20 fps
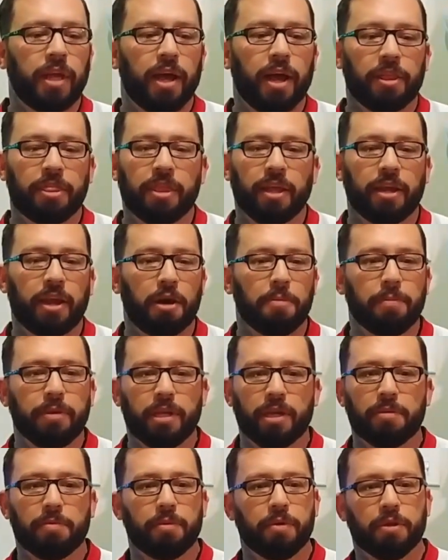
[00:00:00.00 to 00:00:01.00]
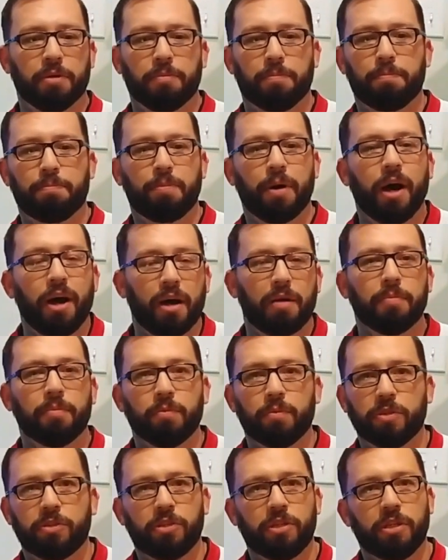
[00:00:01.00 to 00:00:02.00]
I think I'll be able to
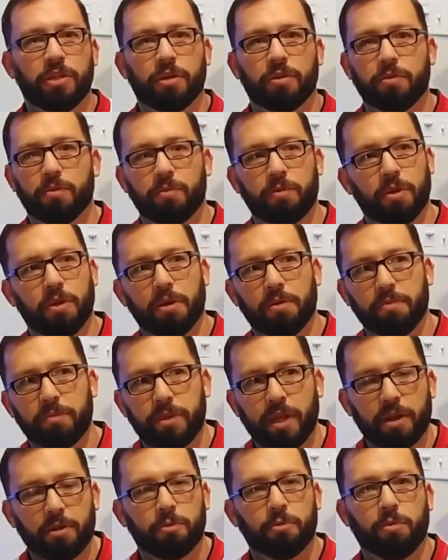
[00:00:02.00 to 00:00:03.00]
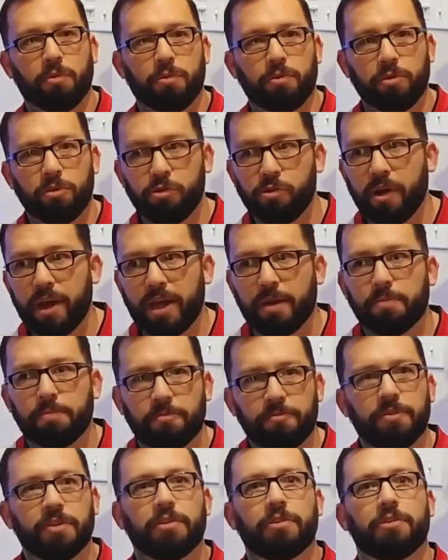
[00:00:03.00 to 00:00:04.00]
pop, which, that'll
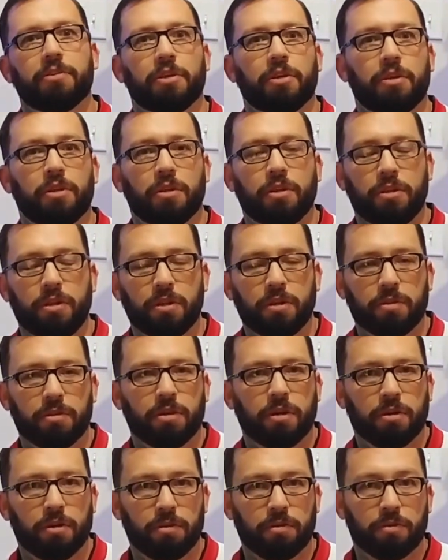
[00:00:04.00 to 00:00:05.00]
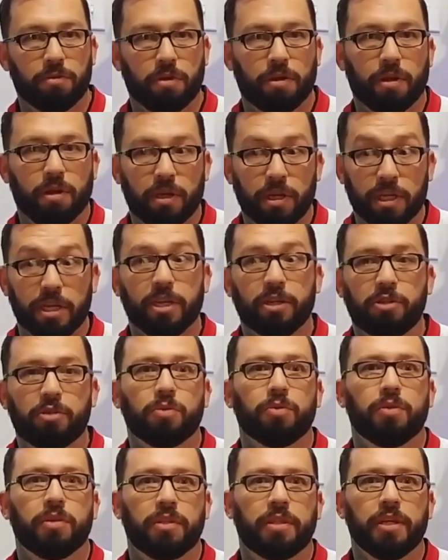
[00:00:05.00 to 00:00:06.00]
grab fish, their
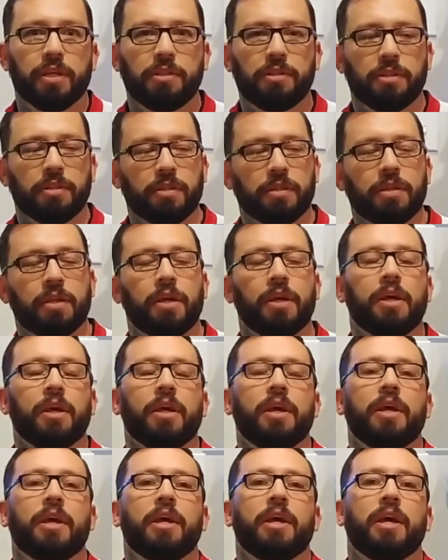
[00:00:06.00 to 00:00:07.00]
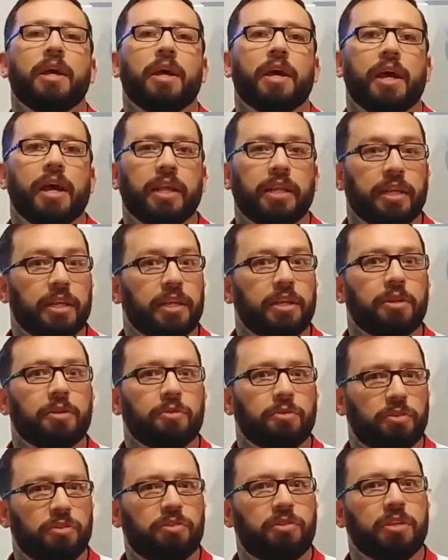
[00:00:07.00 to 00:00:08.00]
initial attention, and then
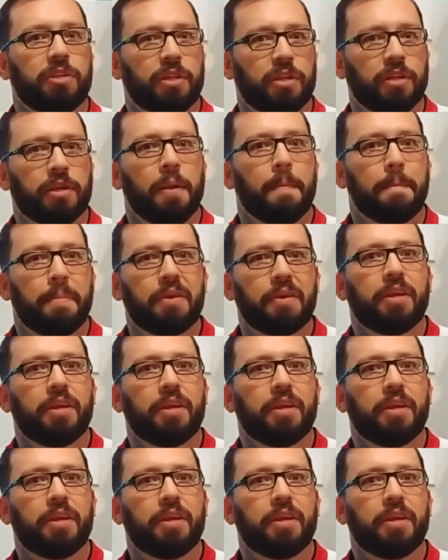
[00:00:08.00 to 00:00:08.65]
it'll just sit there and